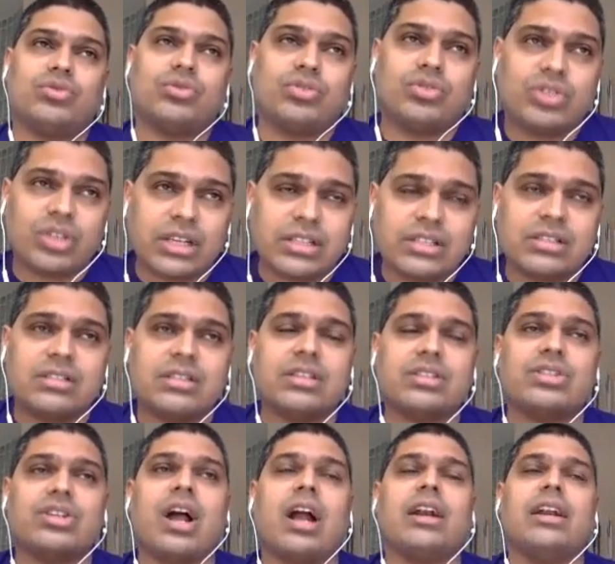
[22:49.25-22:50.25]
just the
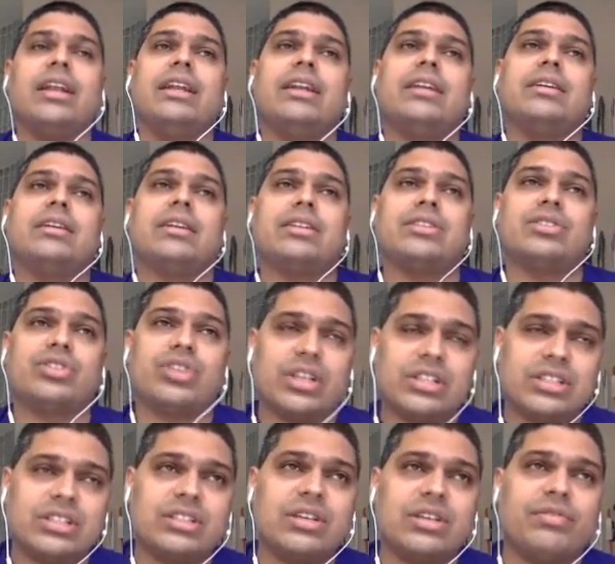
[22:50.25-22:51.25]
shard leader and
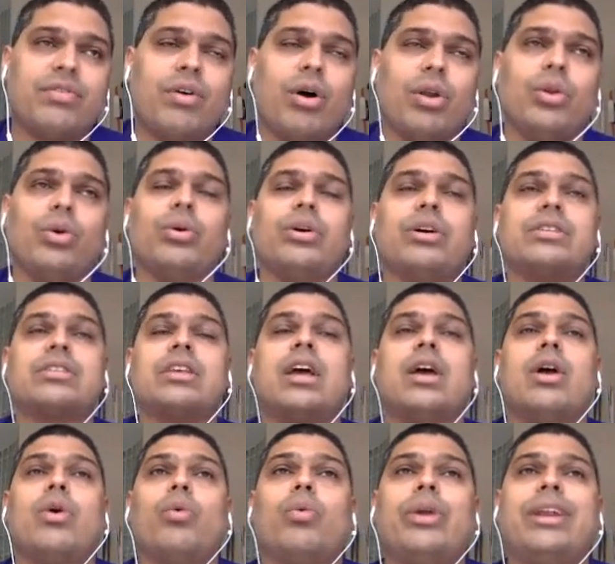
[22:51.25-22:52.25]
just the followers,
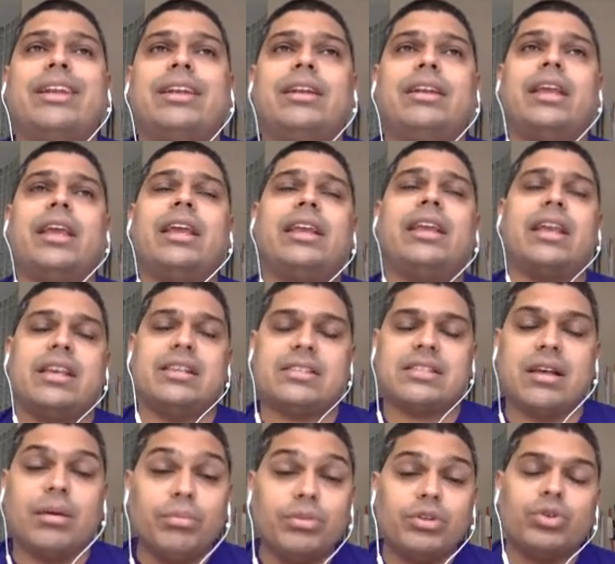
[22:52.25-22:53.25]
we take a
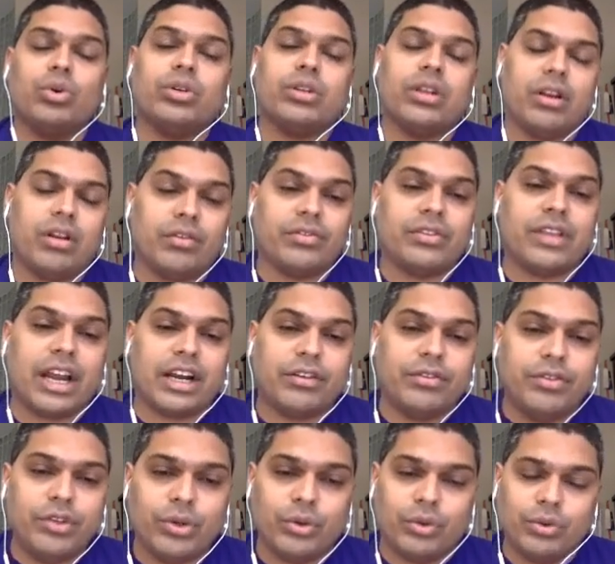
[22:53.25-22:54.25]
sum total of
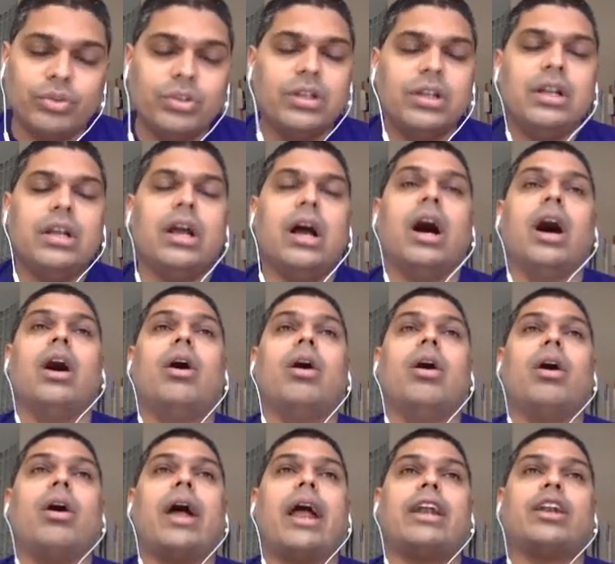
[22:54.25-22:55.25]
that view uh,
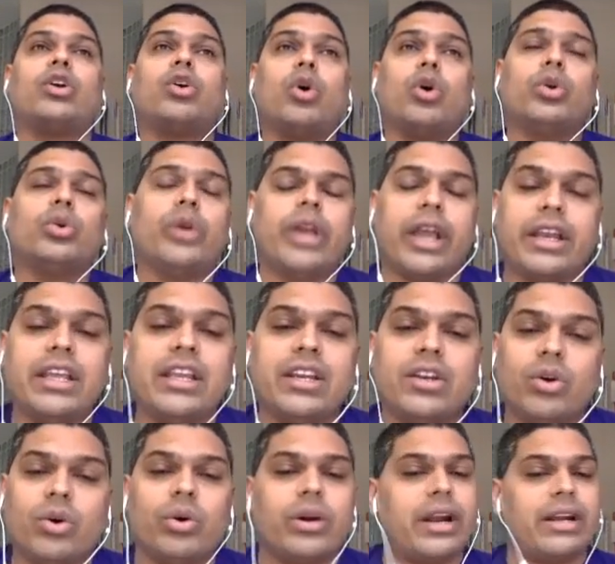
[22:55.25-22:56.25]
and go to any
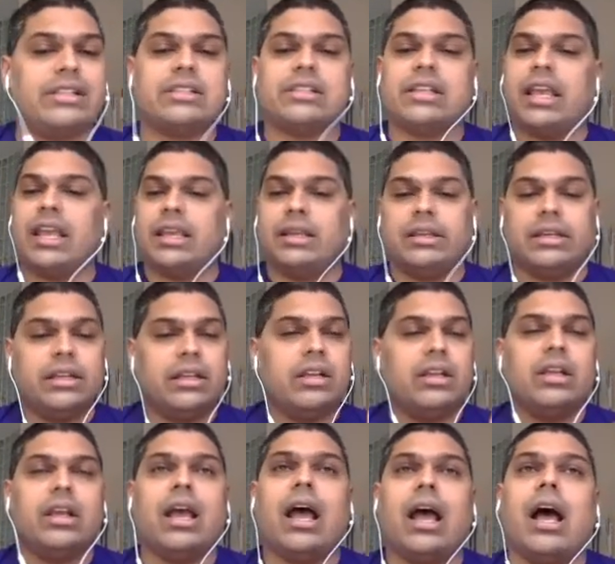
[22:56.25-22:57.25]
node and say,
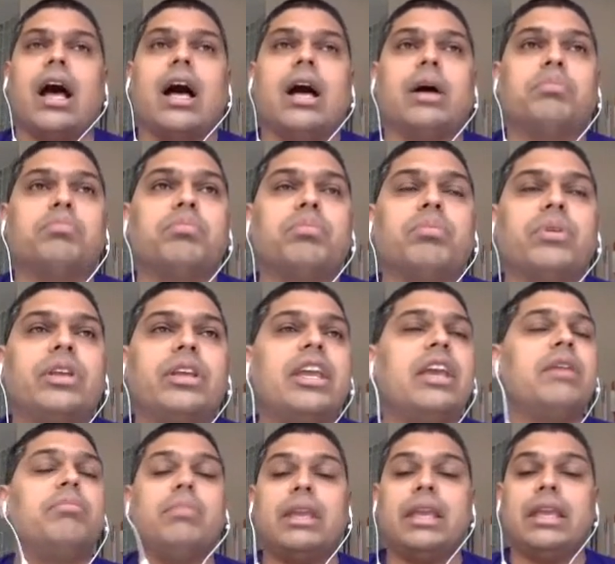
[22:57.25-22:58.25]
uh,
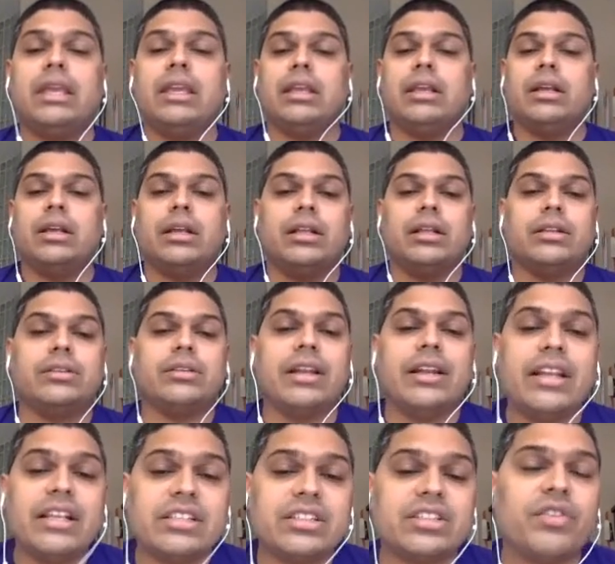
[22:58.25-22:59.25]
give me the
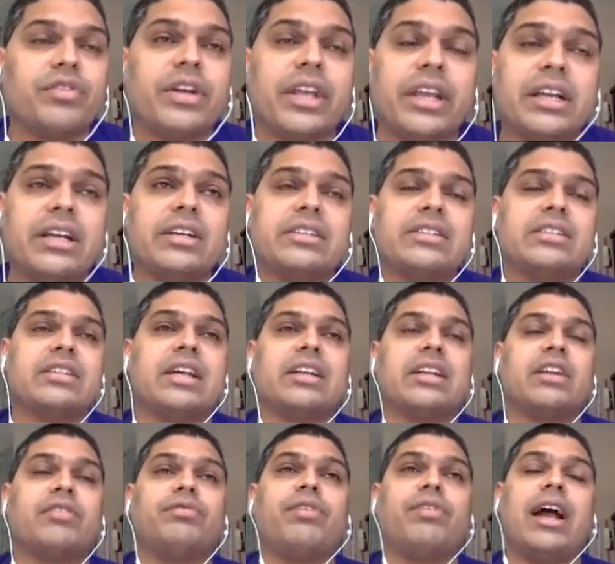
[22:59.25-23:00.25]
list of tickets that
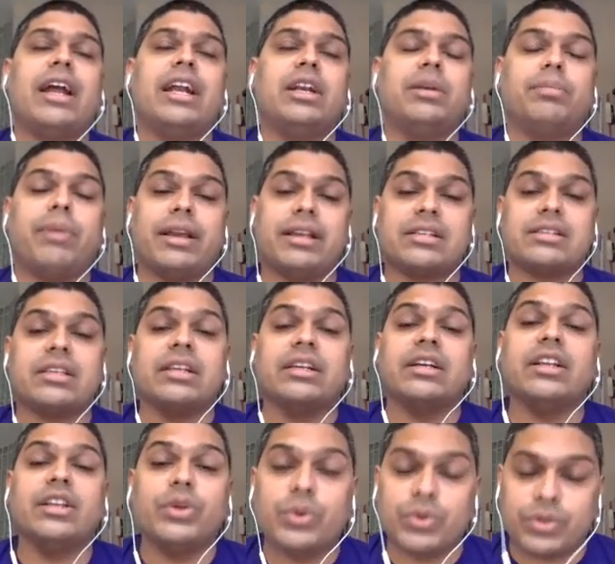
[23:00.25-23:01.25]
are filed by a
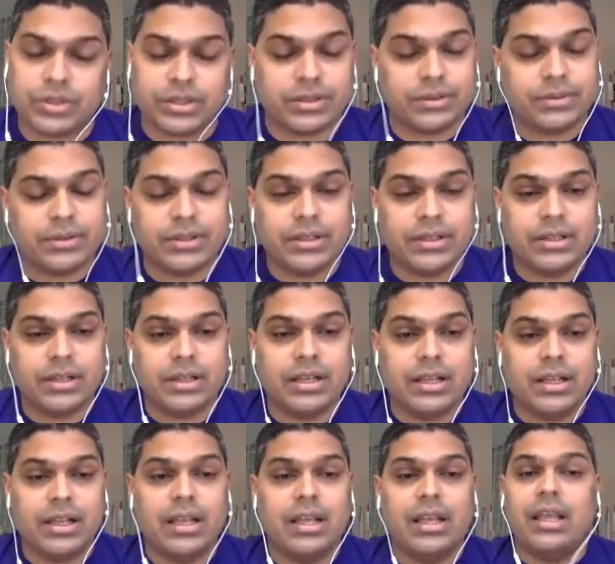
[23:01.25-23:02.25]
single user.
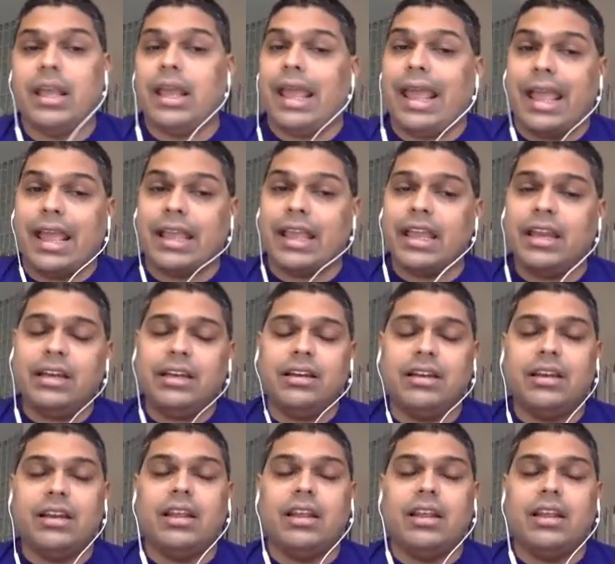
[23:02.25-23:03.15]
Again,